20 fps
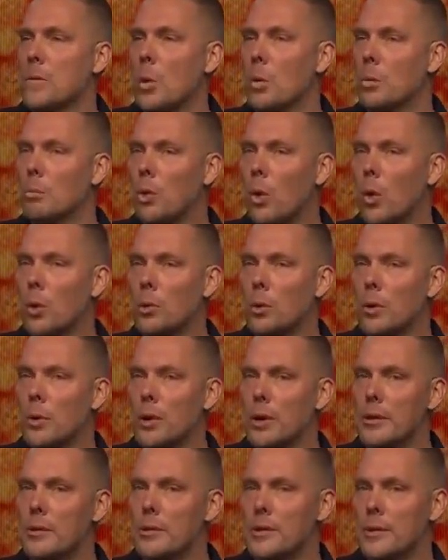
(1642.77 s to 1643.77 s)
old
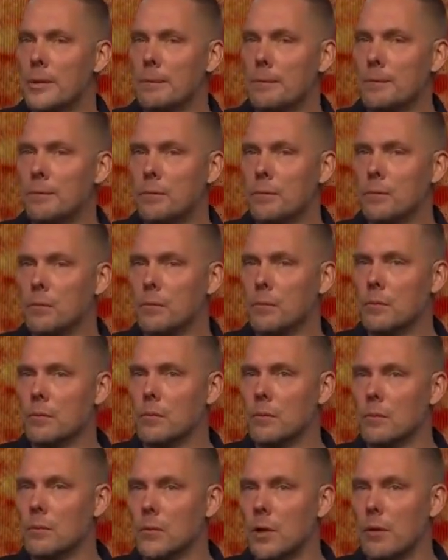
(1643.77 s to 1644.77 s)
Polaroids
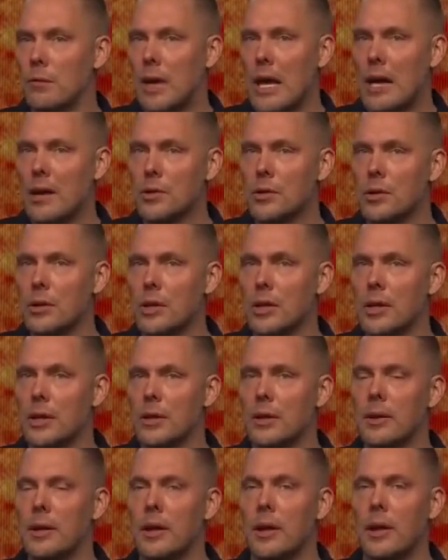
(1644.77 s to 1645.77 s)
of Ashley,
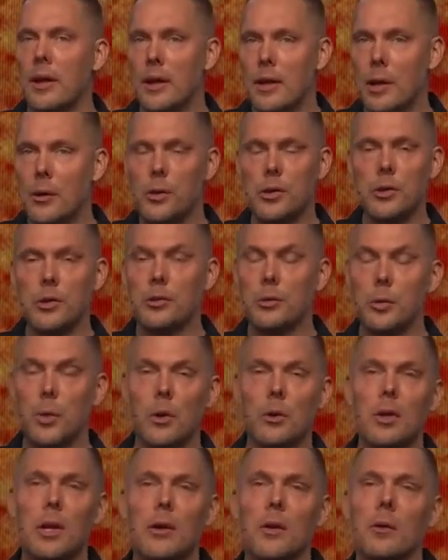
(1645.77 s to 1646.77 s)
and they were just
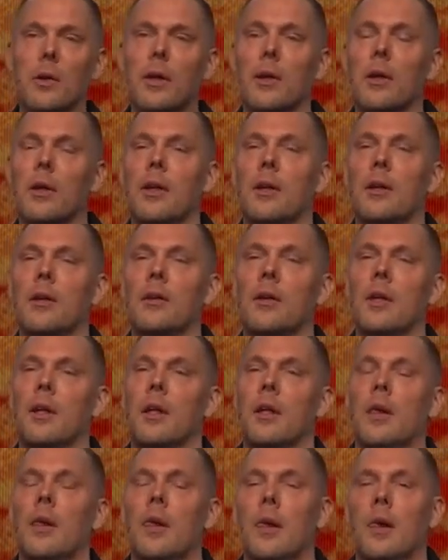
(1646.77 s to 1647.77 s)
real little.
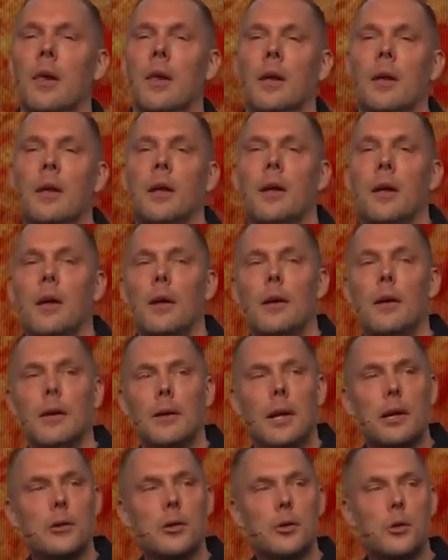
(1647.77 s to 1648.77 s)

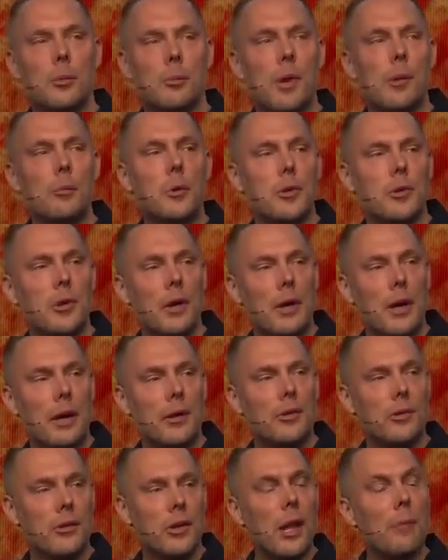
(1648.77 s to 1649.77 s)
And I just remember I
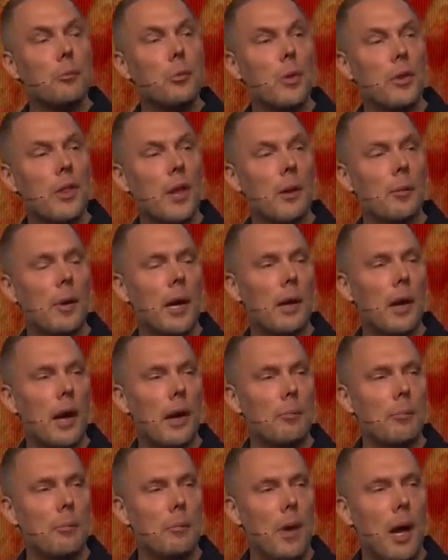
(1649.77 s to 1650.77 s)
slept with them.
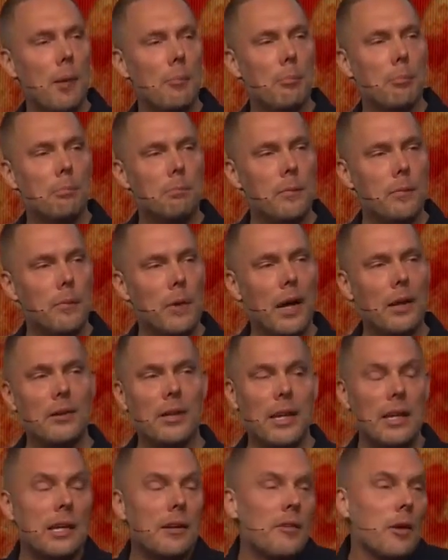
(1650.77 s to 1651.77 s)
I
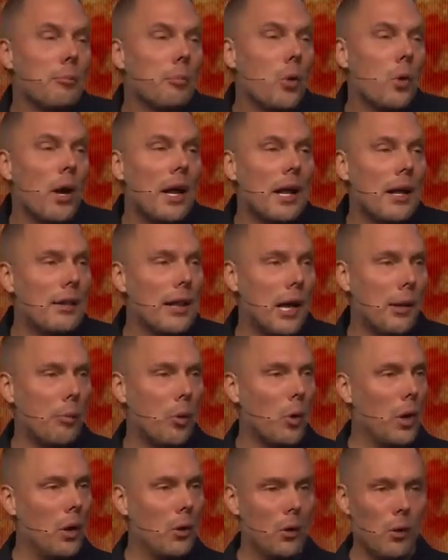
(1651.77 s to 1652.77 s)
didn't even pray at that
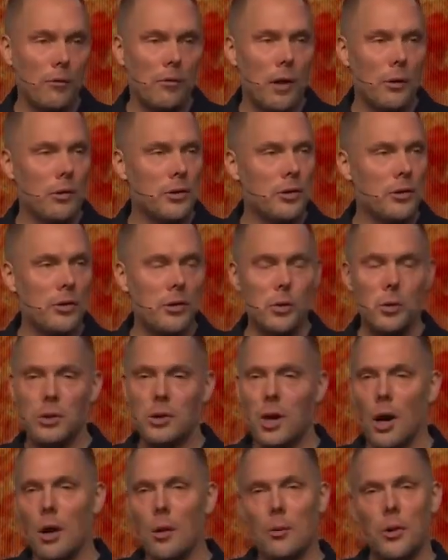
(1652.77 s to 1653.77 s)
point. I don't know if I was just too
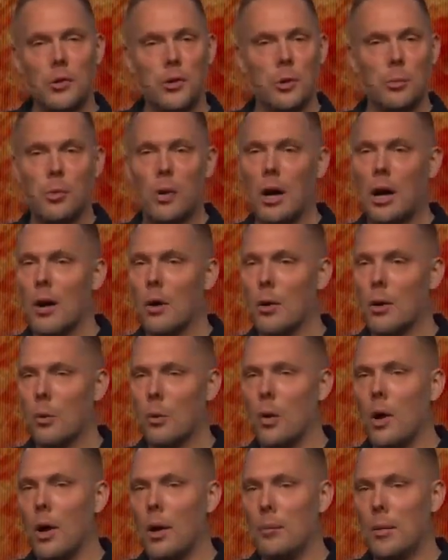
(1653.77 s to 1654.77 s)
dumb or too proud or
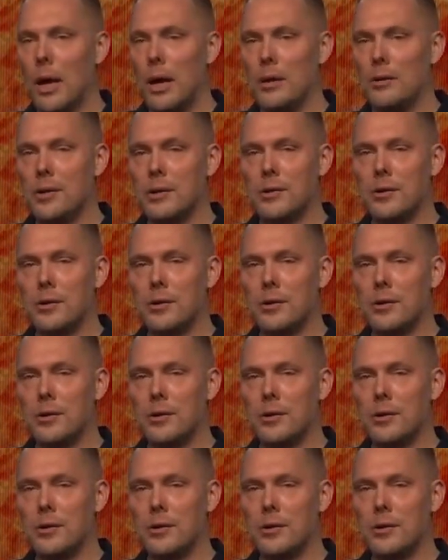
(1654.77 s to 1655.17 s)
what, but